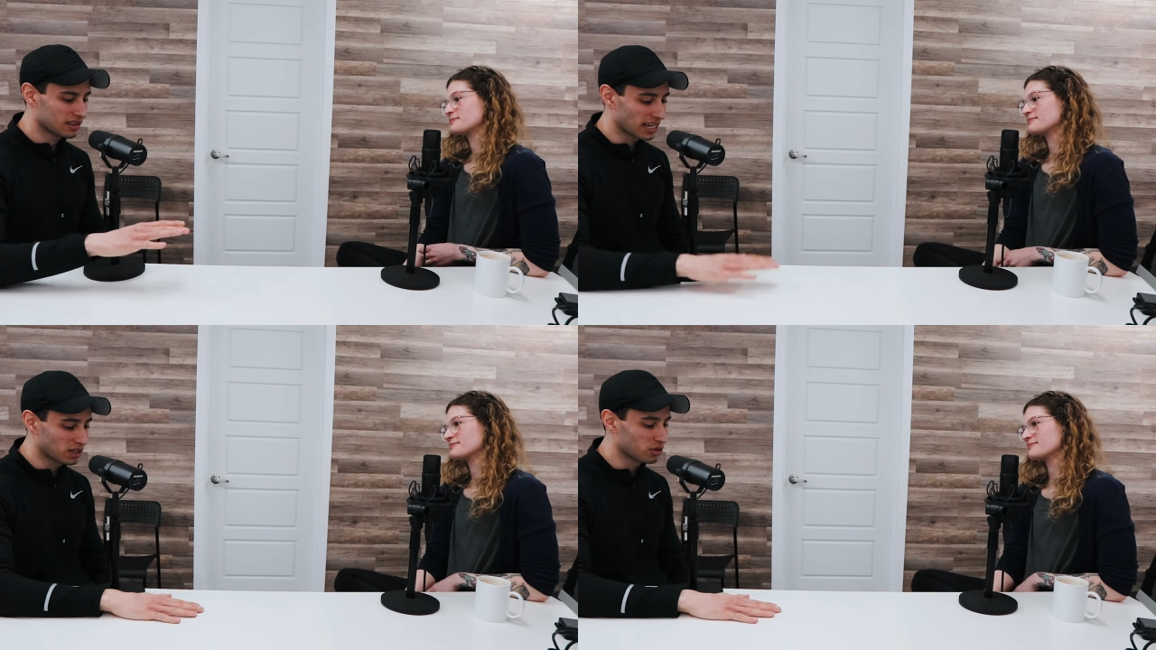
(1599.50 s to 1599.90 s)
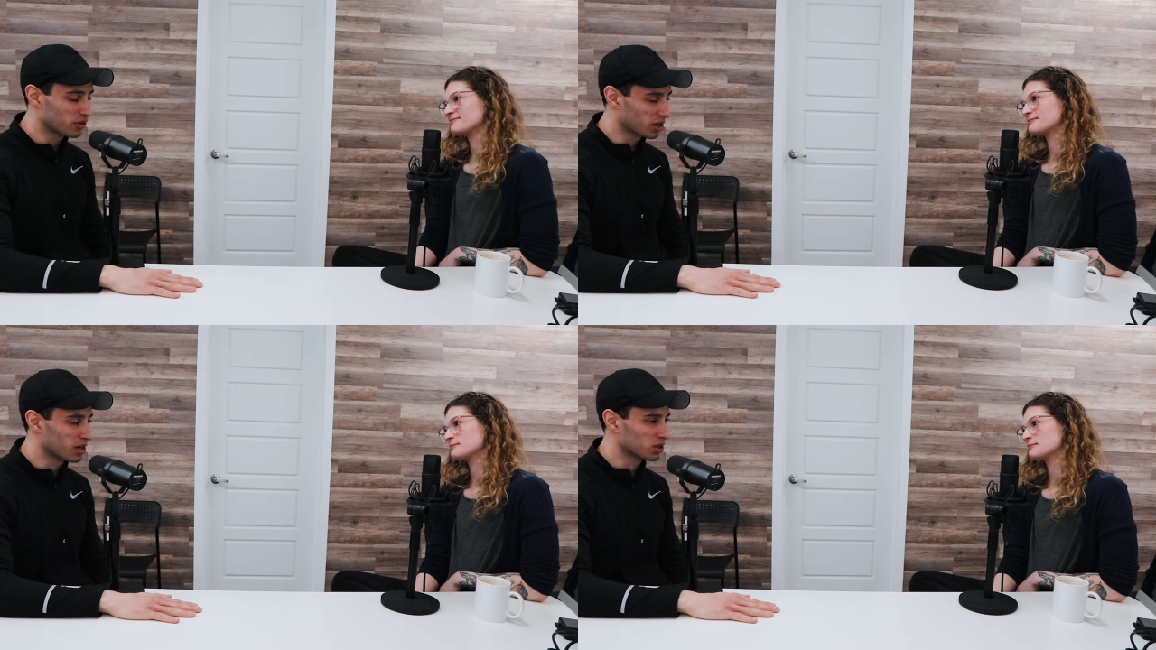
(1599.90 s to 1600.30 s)
Speaker 1: thank you
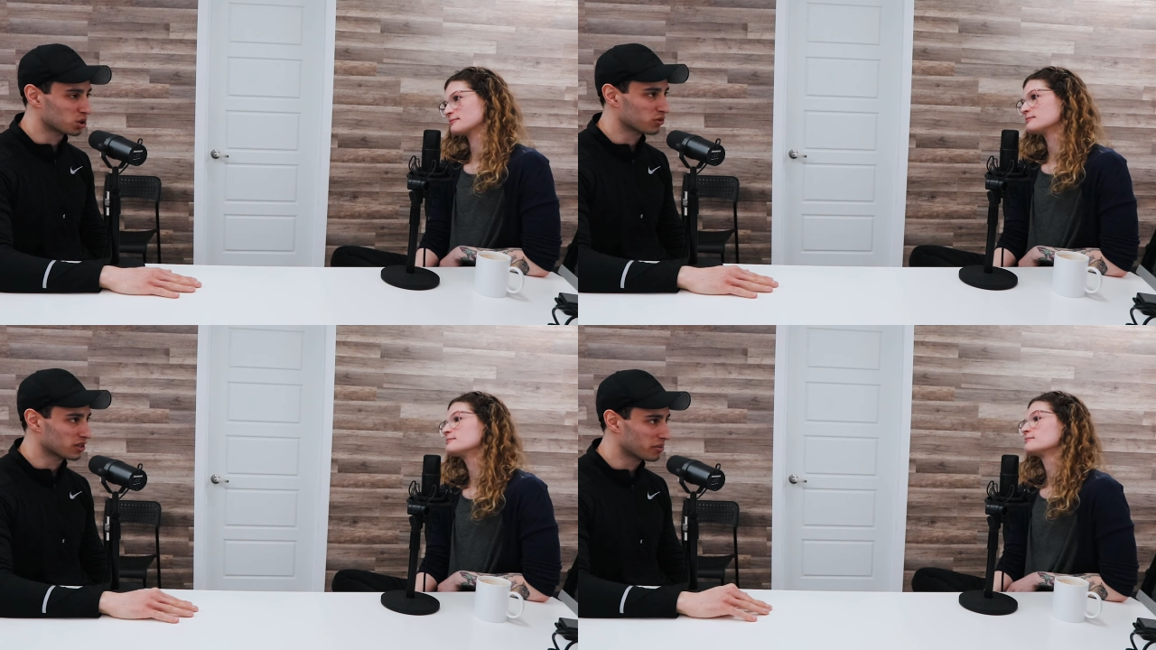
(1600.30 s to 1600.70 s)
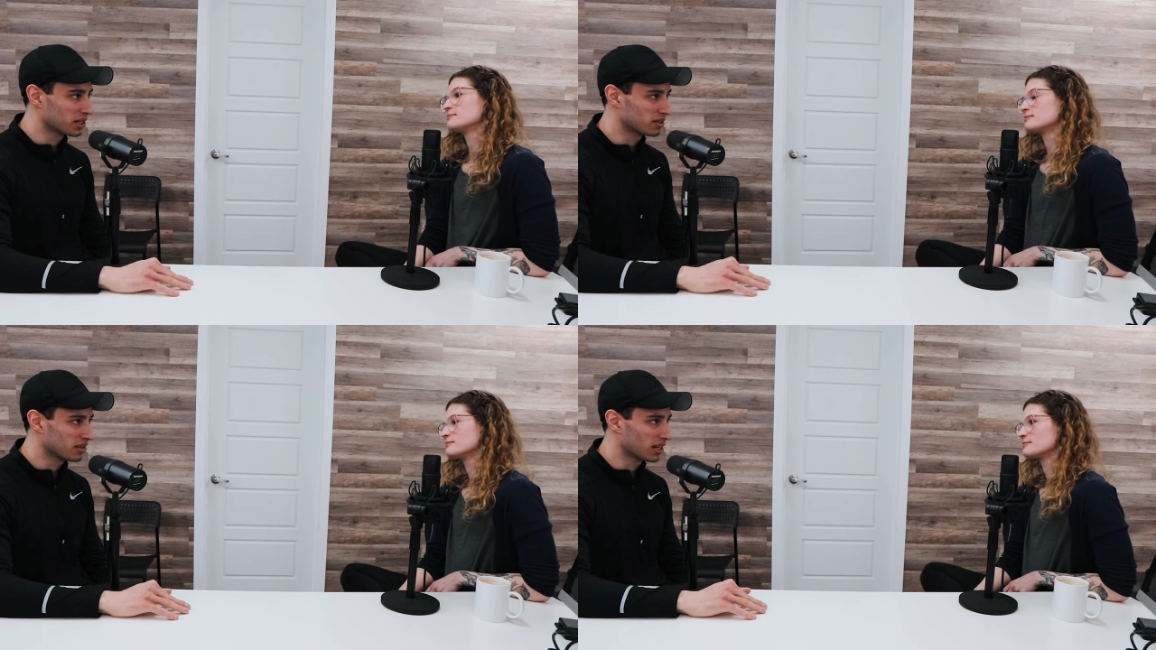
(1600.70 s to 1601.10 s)
very much for
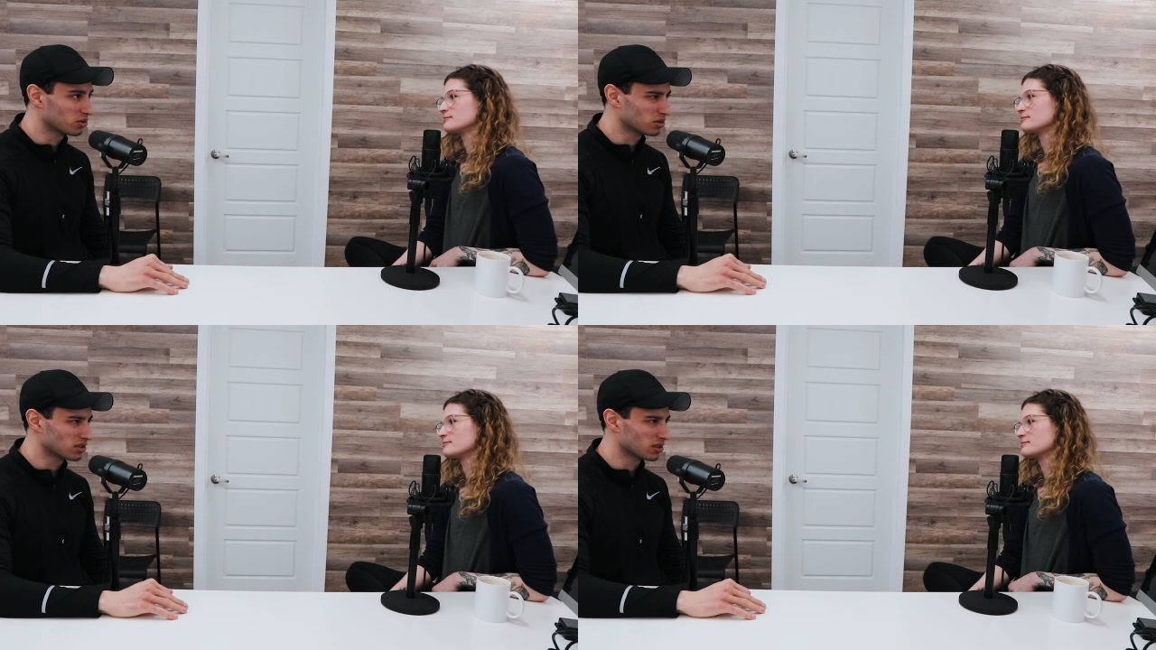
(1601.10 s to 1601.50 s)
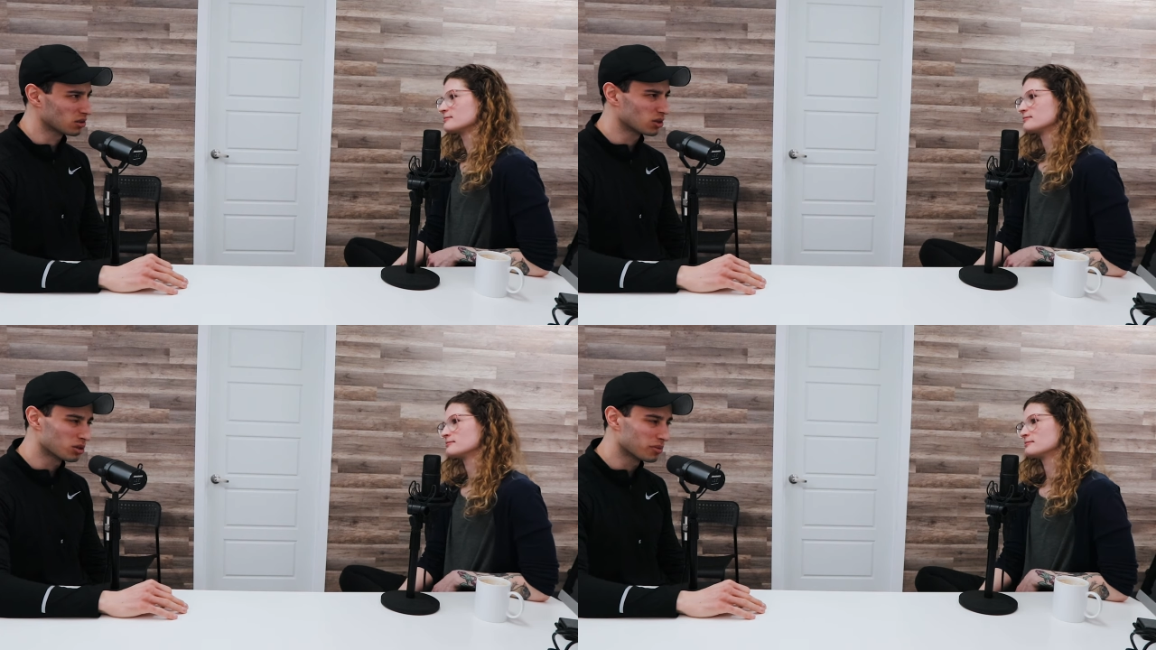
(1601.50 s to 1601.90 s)
coming in. I know this is a
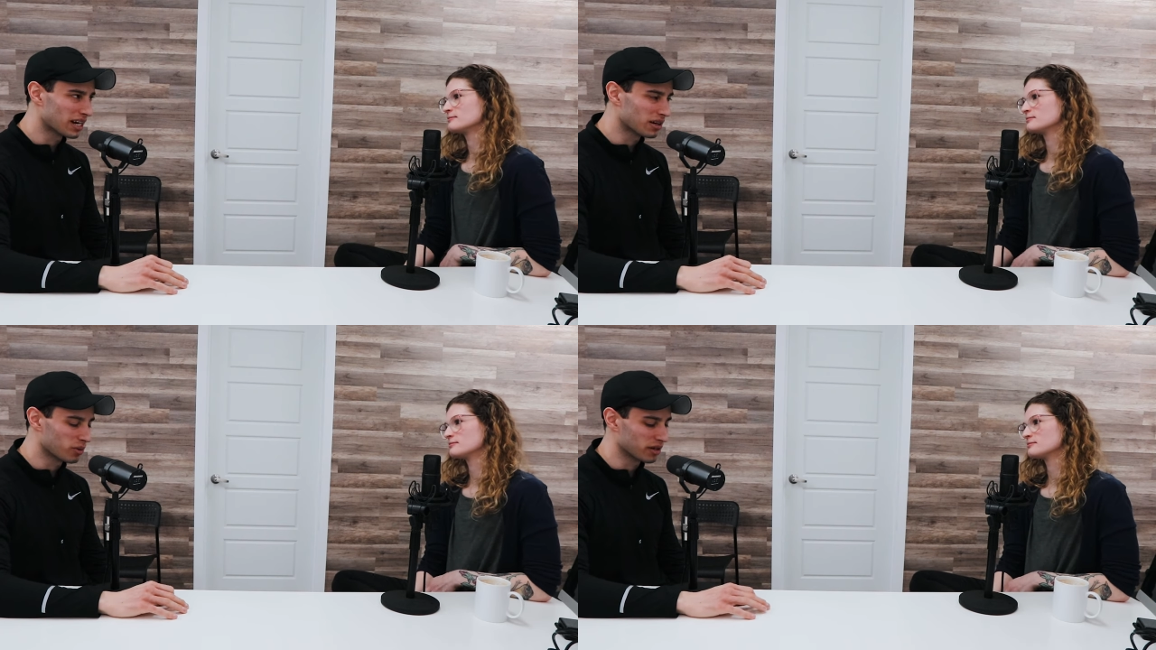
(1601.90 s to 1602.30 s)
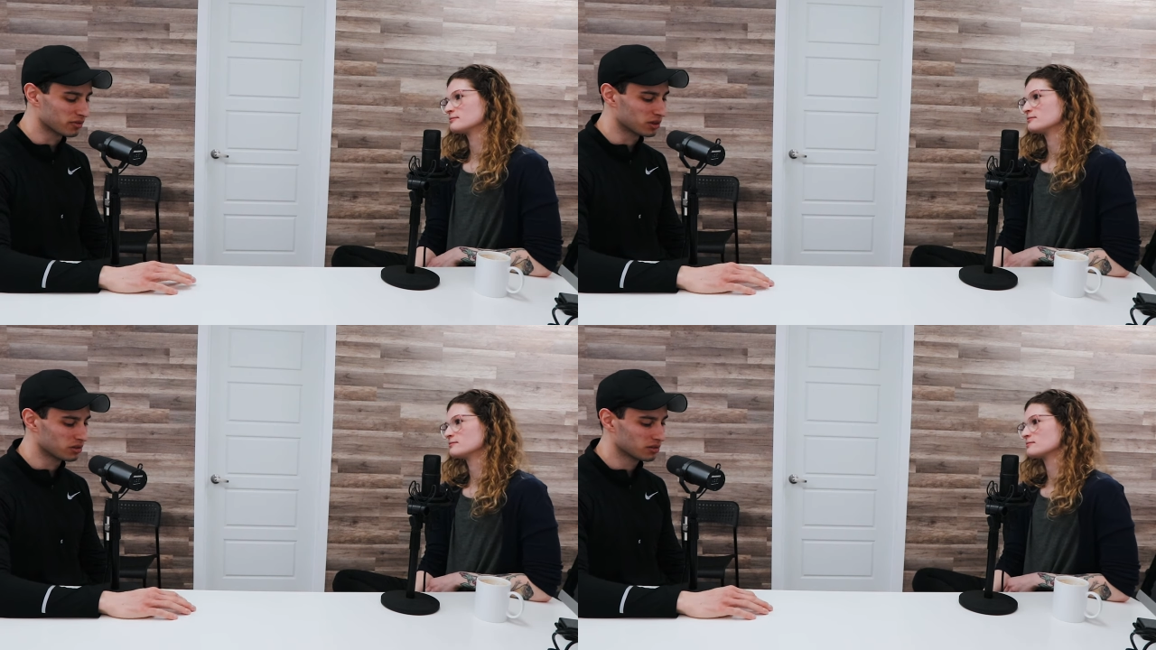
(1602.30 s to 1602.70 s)
little bit out of the way
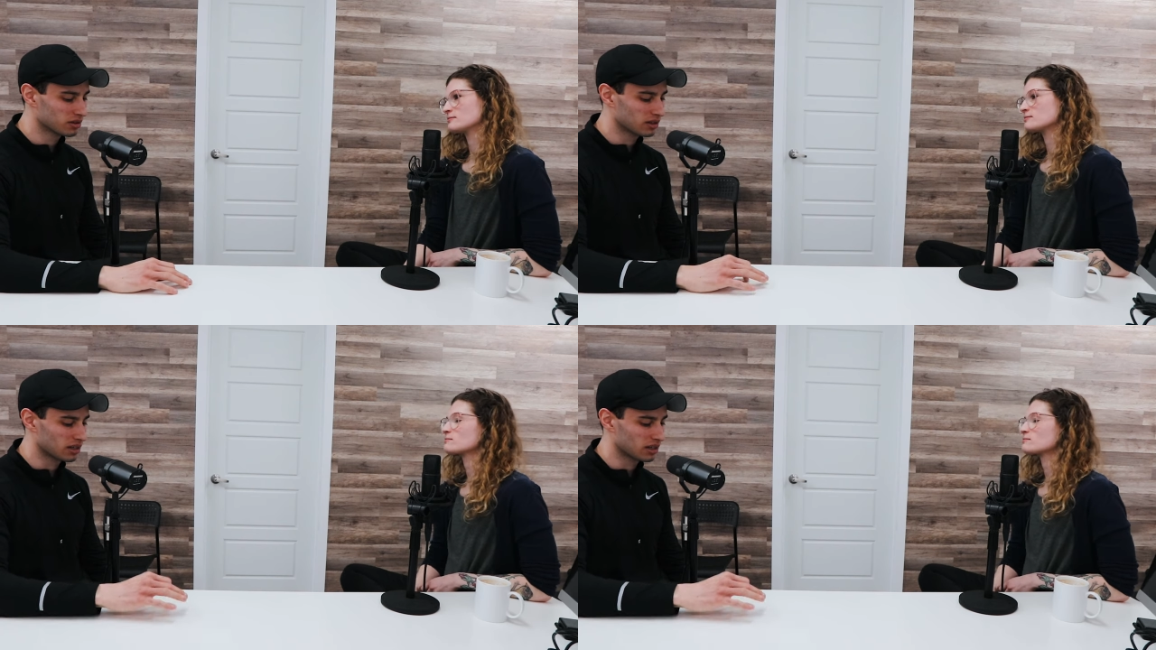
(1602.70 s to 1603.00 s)
for you.